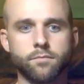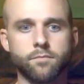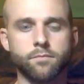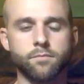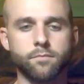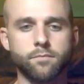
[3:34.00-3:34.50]

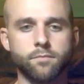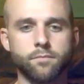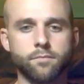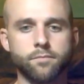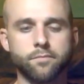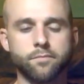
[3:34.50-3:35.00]

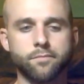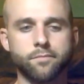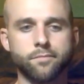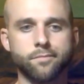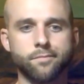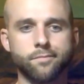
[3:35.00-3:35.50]

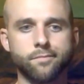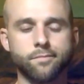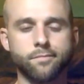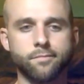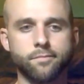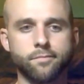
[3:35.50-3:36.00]

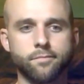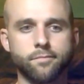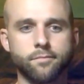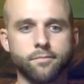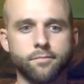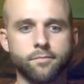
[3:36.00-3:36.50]

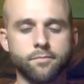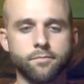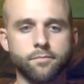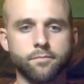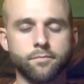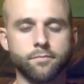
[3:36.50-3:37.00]

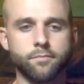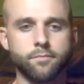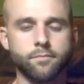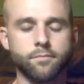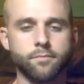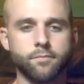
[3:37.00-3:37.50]

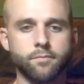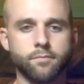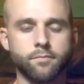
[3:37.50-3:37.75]
This person isn't speaking.